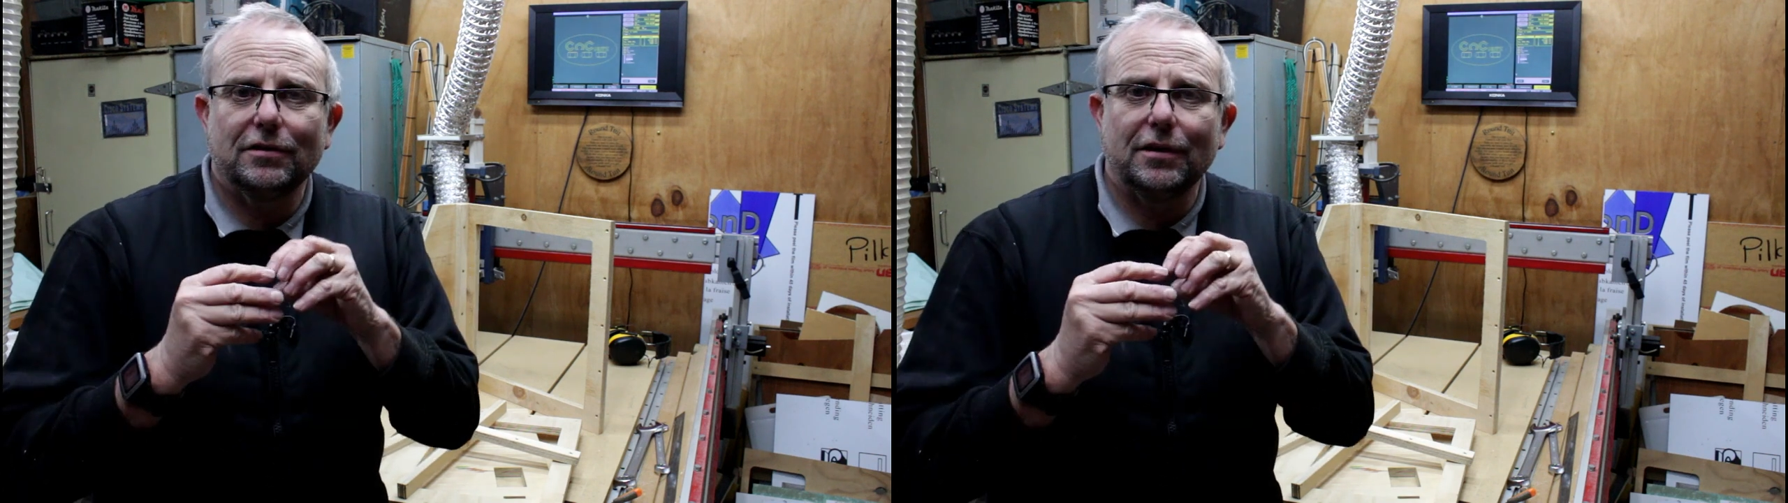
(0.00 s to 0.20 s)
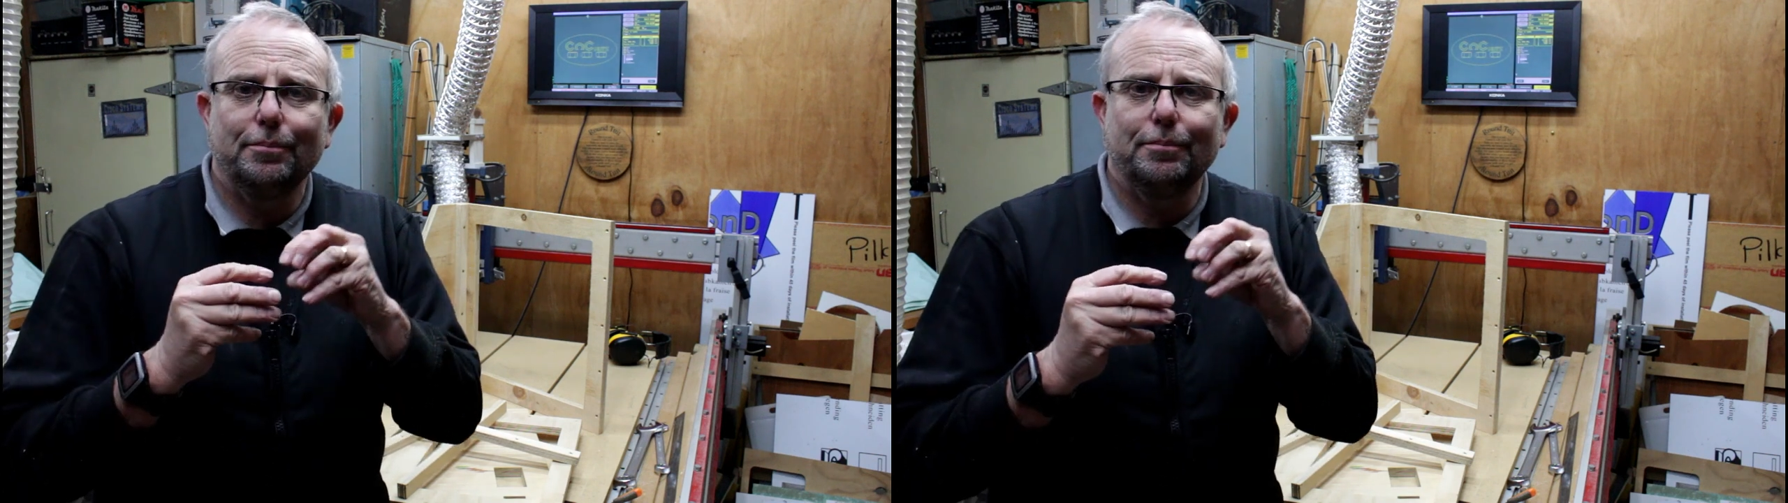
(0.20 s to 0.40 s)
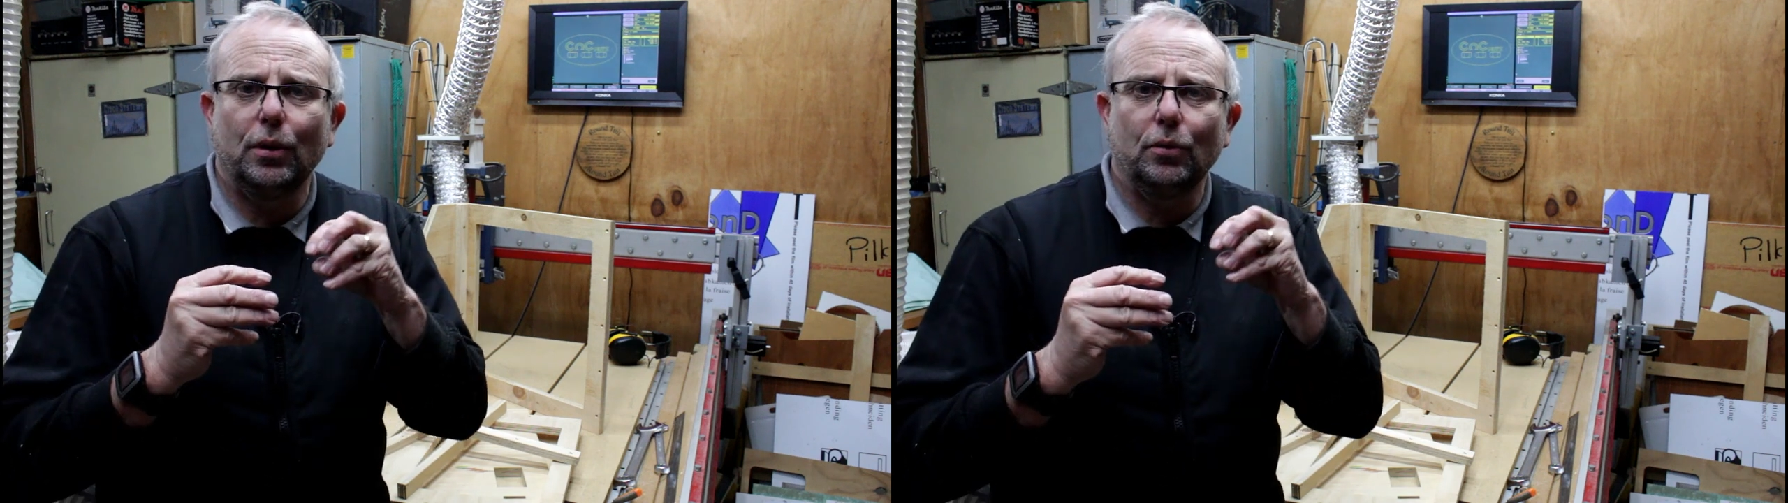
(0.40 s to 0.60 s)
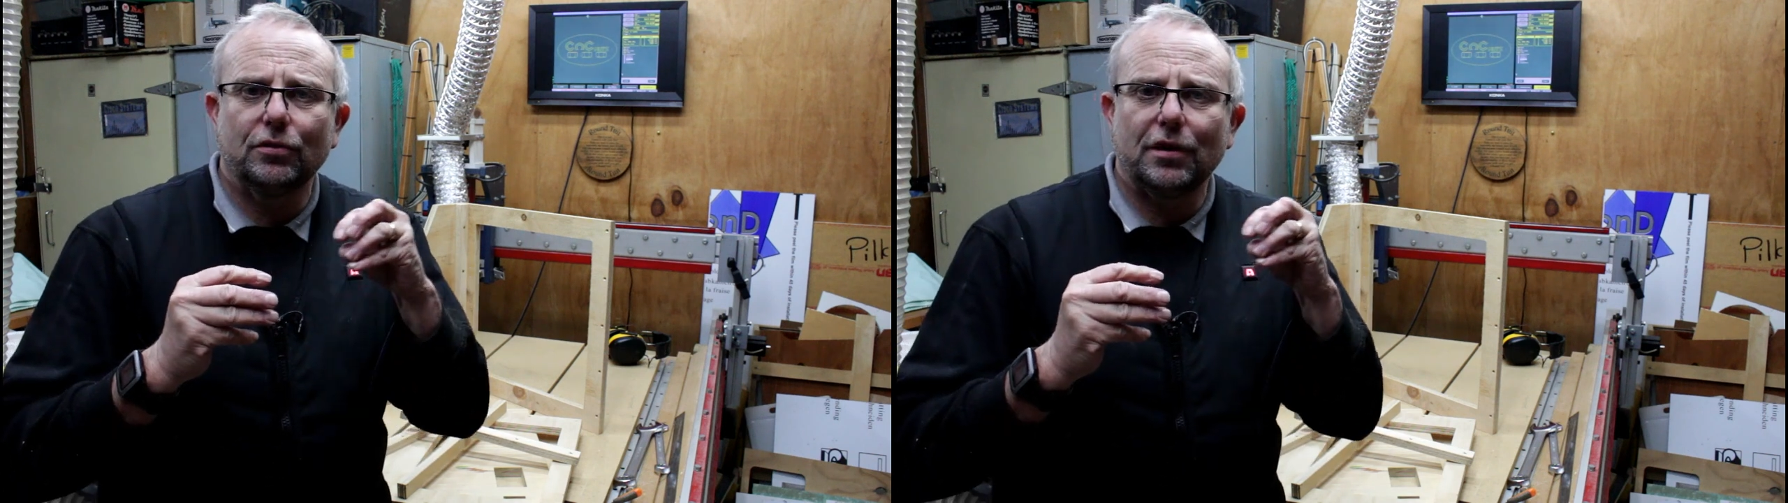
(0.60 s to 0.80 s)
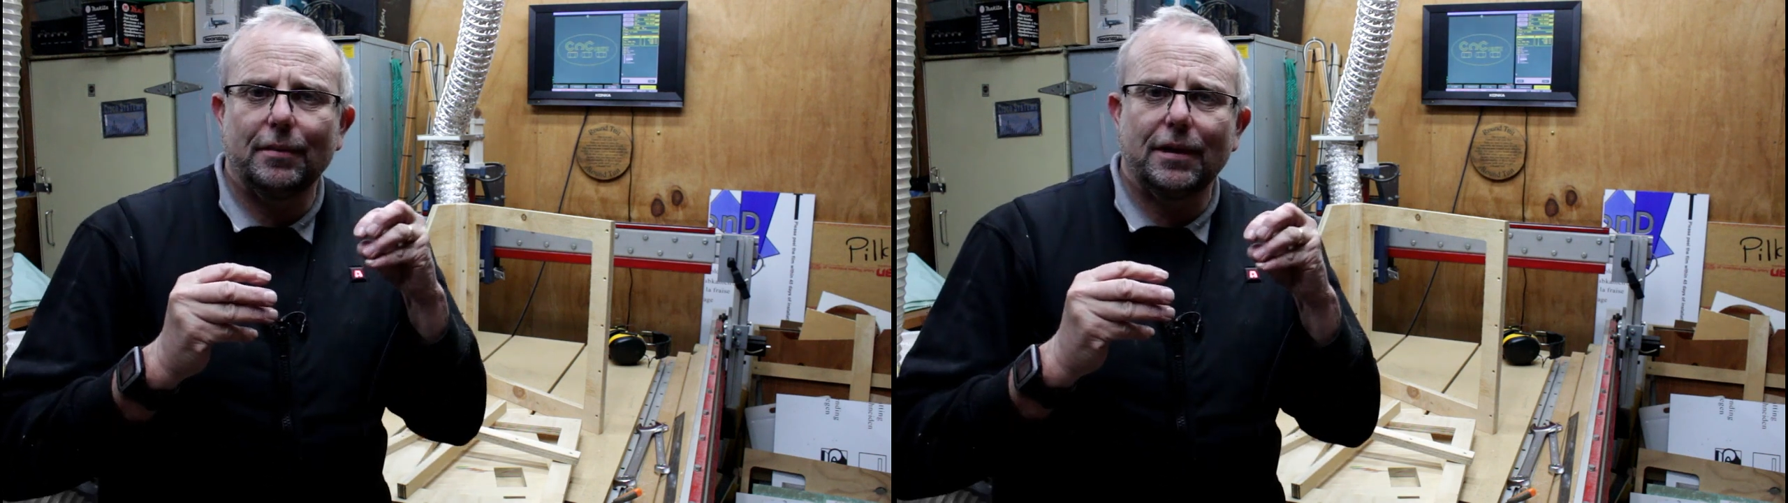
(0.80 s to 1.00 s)
it pulls
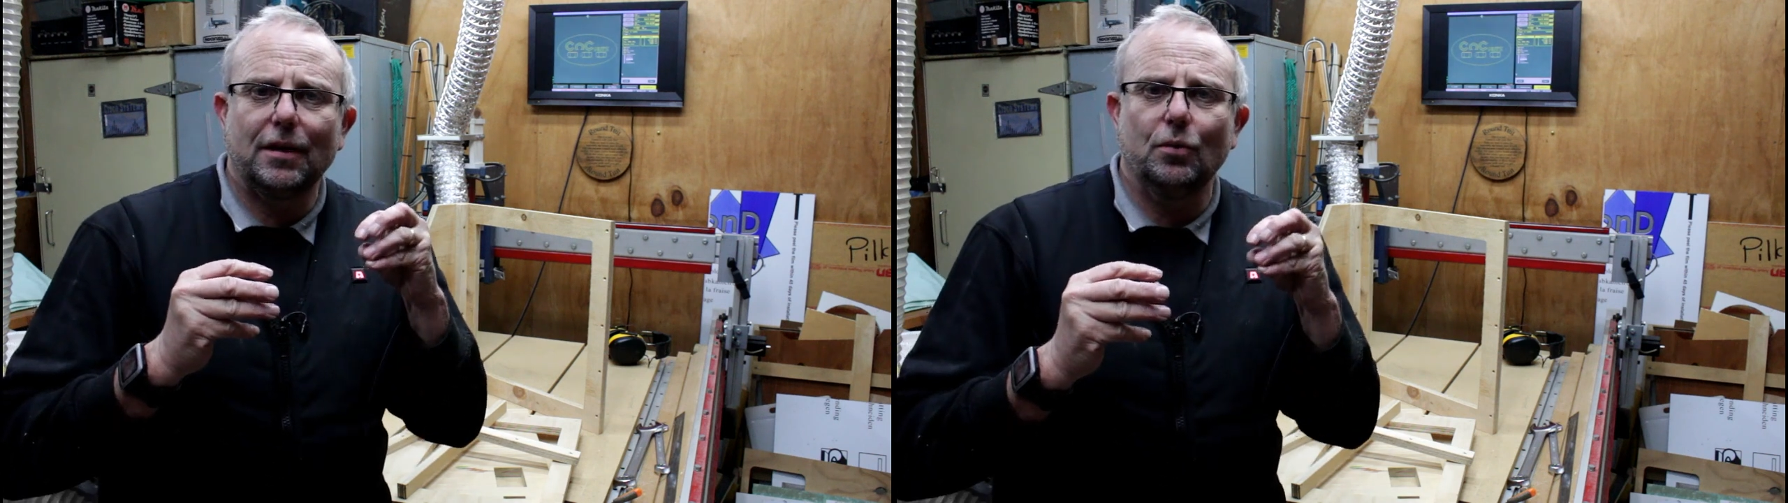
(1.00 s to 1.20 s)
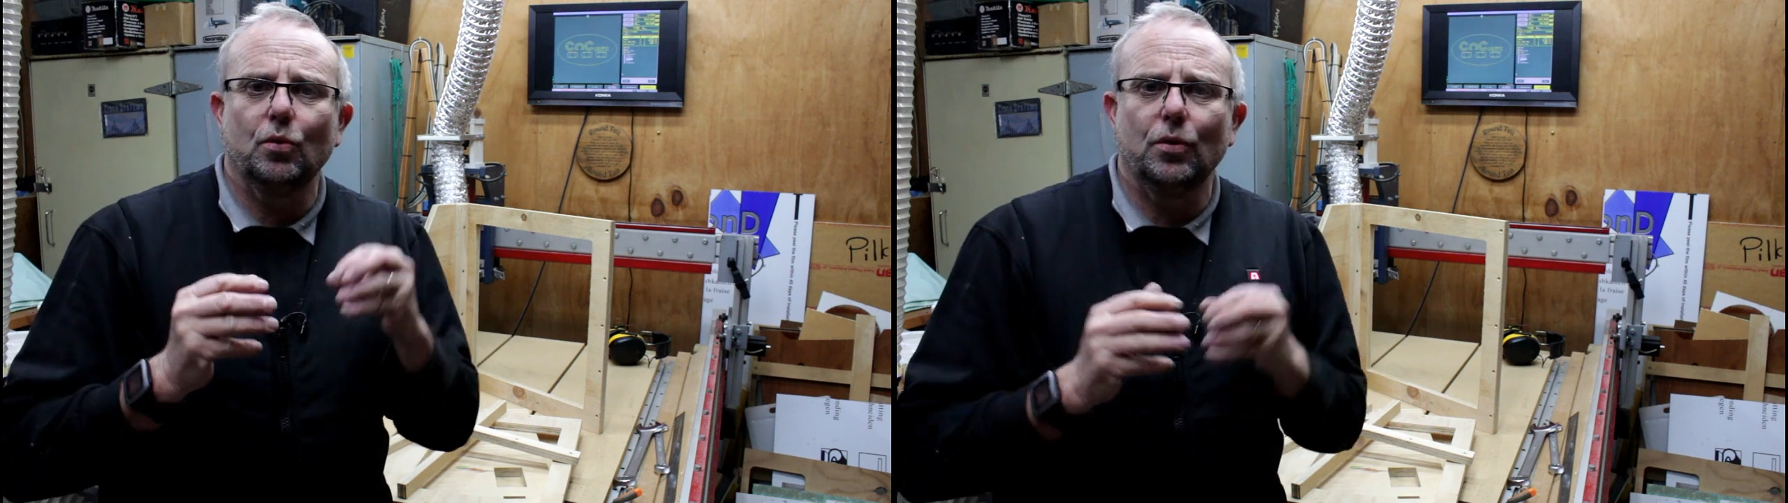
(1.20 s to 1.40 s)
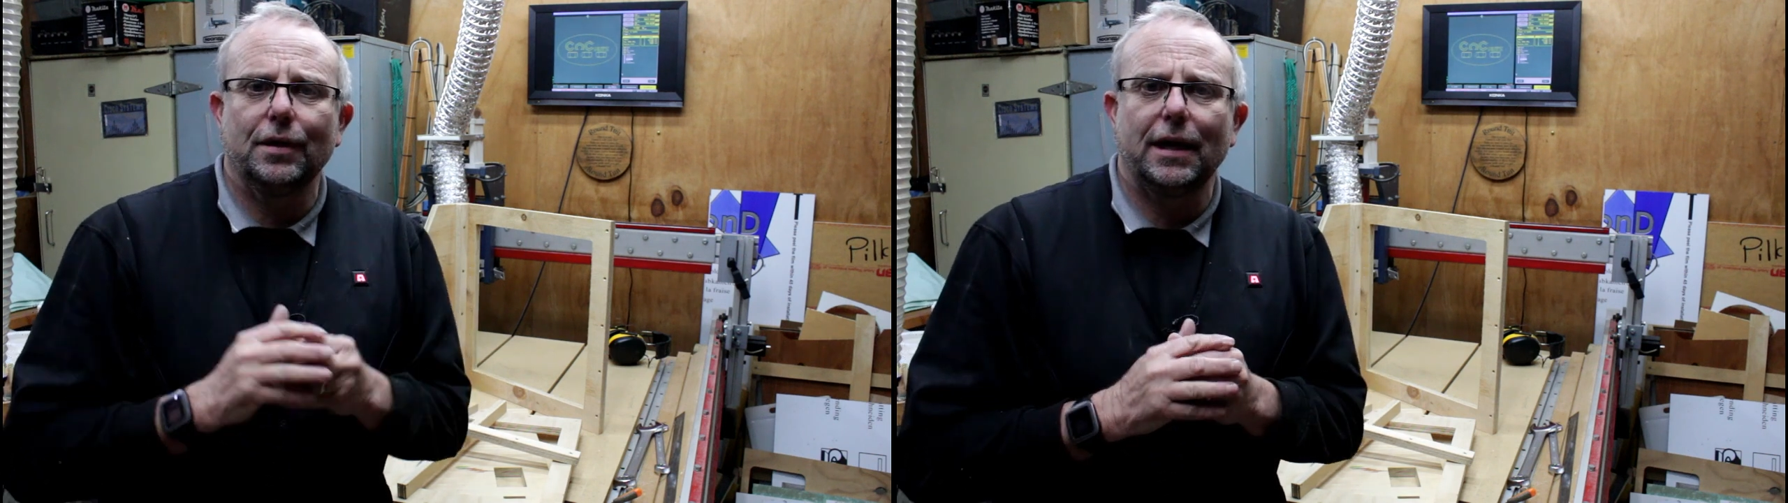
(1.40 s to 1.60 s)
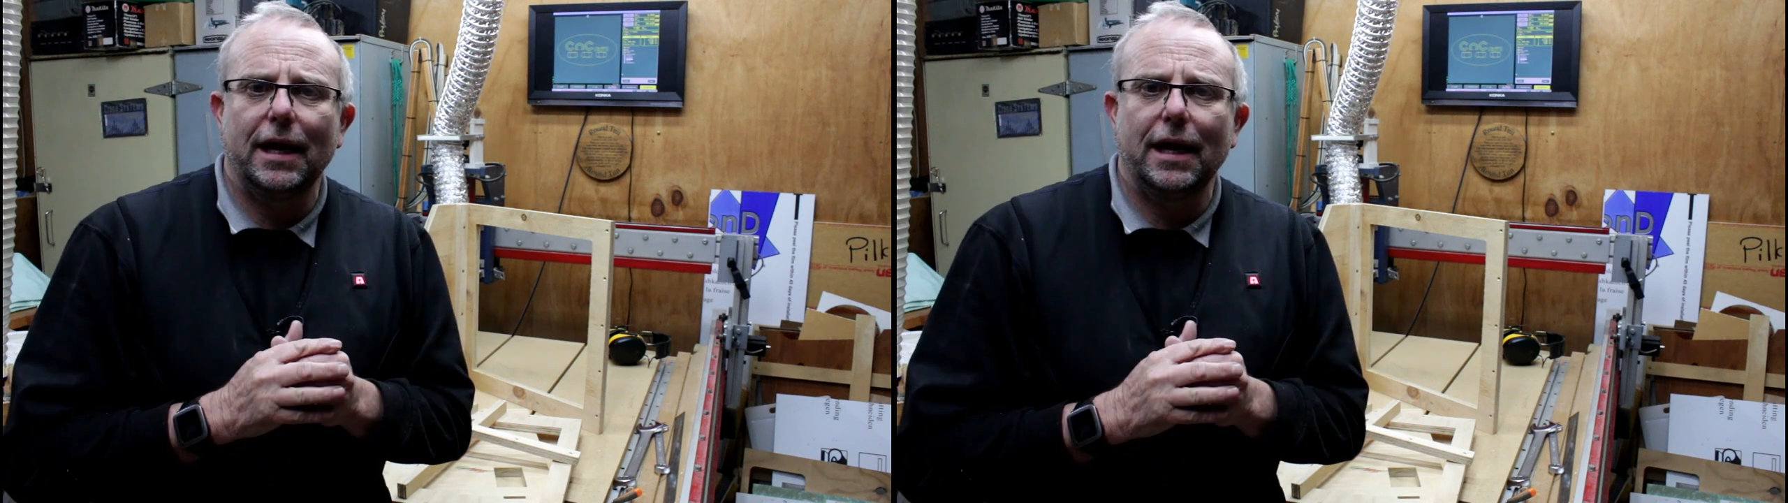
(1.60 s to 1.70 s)
some of that wood